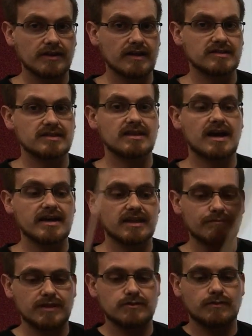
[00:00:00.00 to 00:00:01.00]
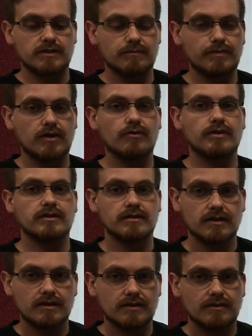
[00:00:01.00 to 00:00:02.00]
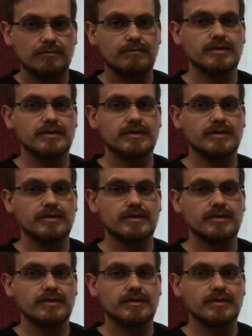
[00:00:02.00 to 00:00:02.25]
that sliding between the bowing